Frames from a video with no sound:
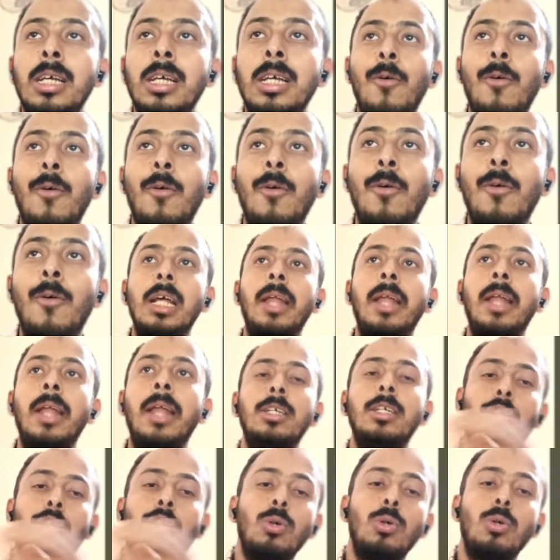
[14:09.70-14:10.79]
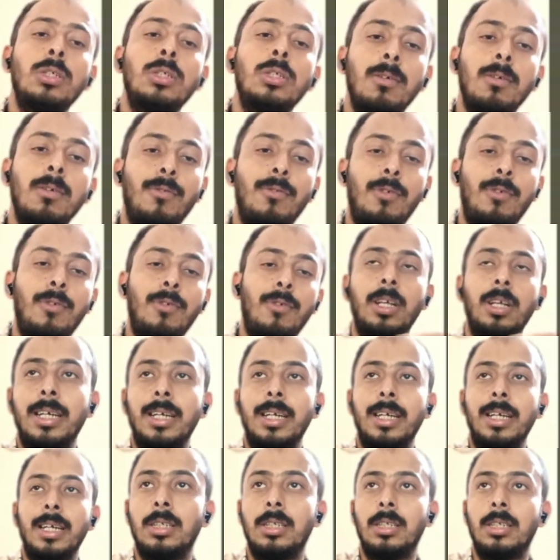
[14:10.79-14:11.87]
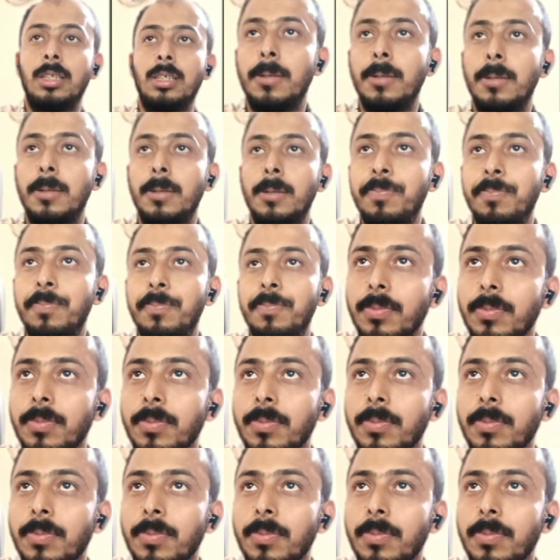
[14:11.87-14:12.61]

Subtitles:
the allow and deny is used for these cases.